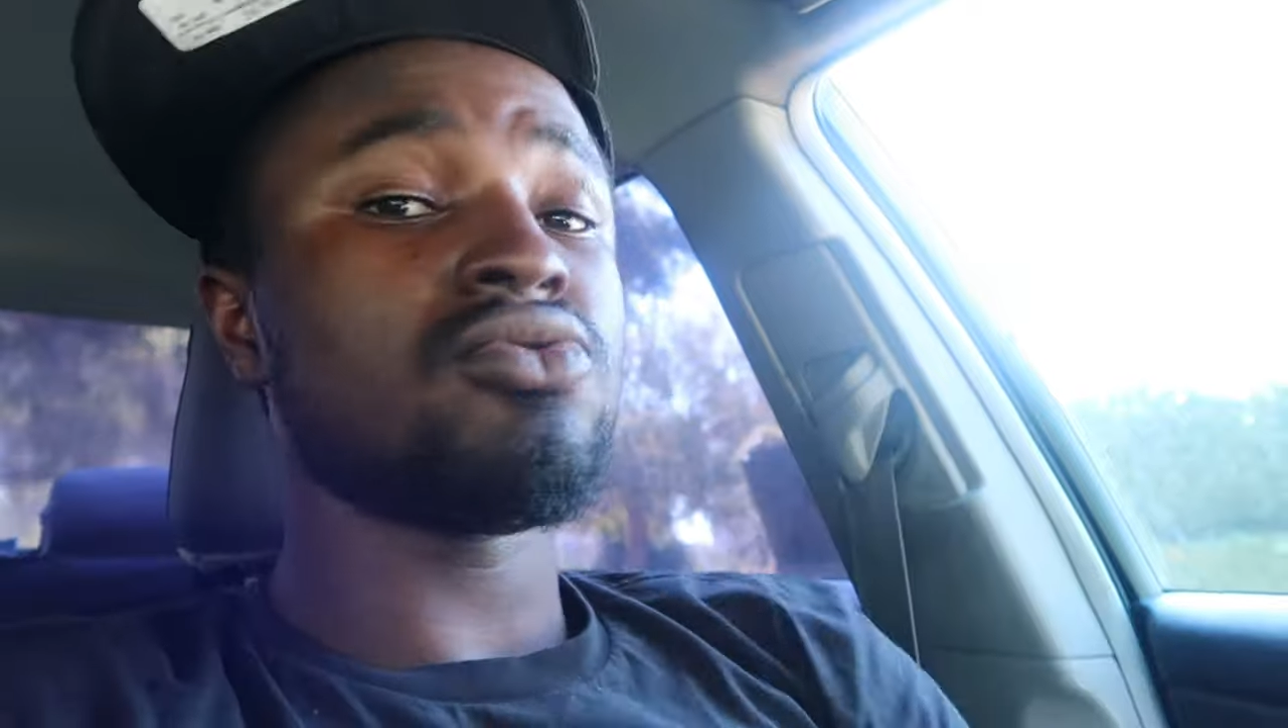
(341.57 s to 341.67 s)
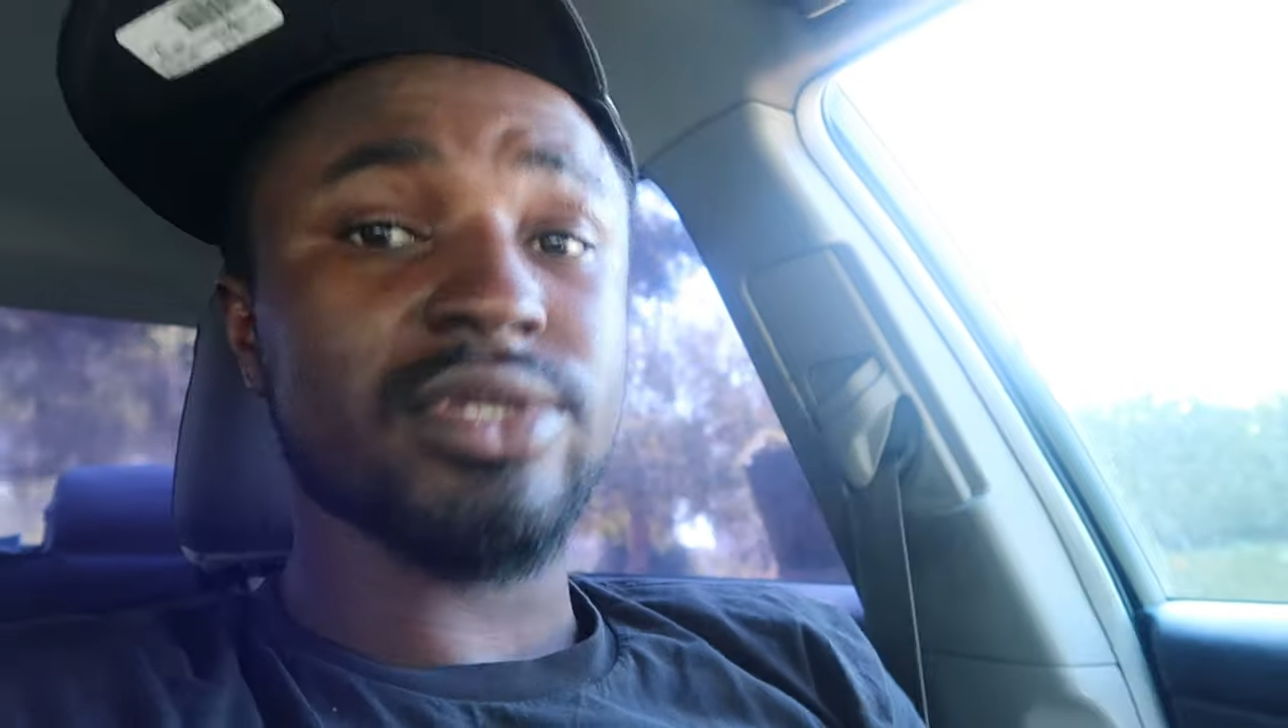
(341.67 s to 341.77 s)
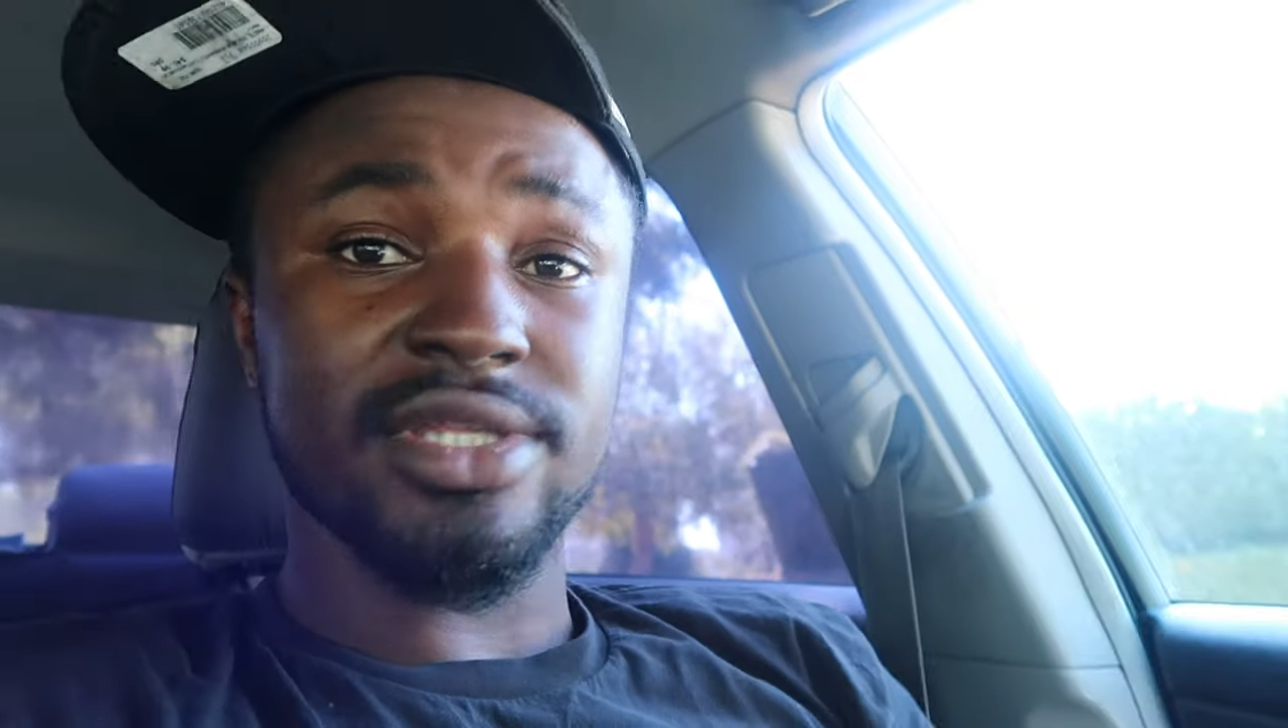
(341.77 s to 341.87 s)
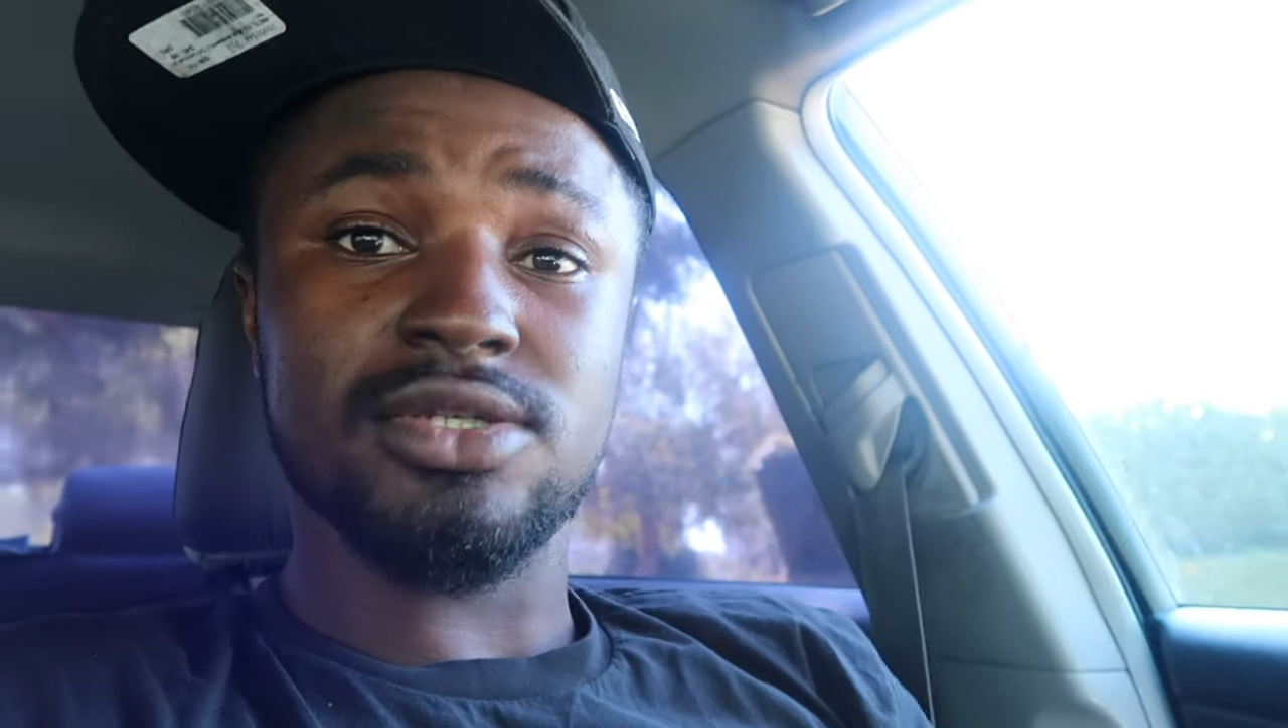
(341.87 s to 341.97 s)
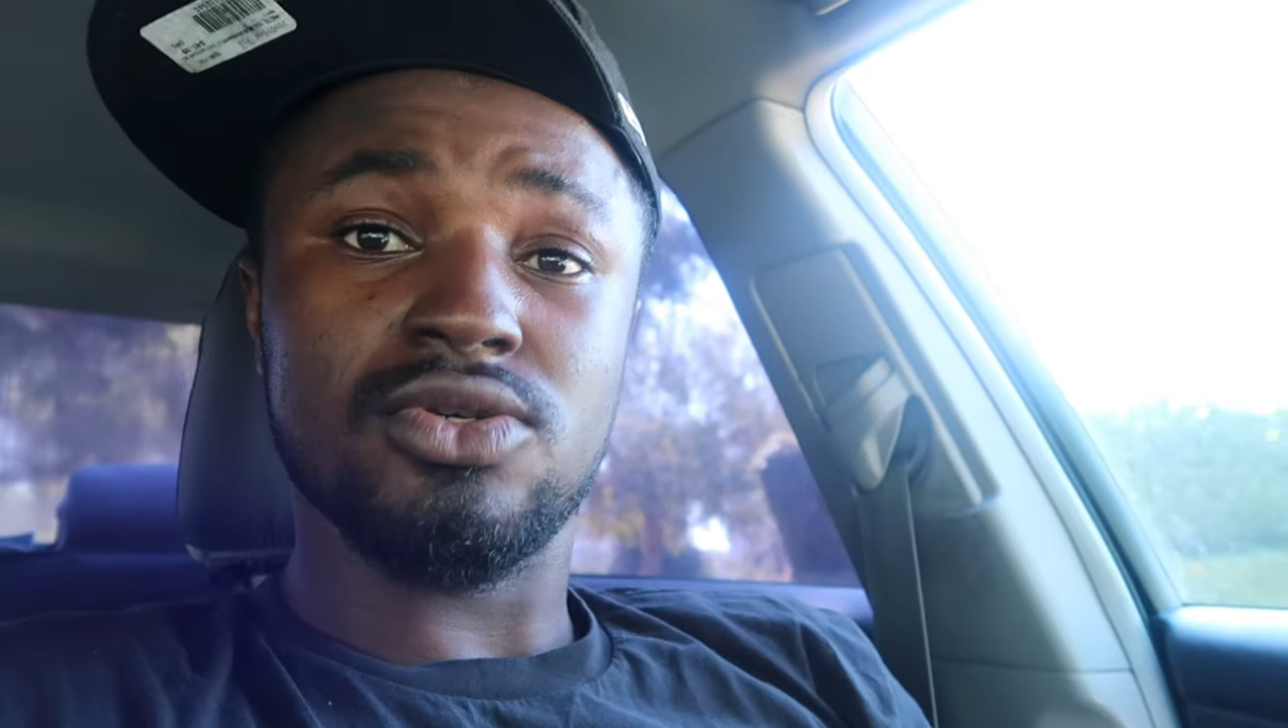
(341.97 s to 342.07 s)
with this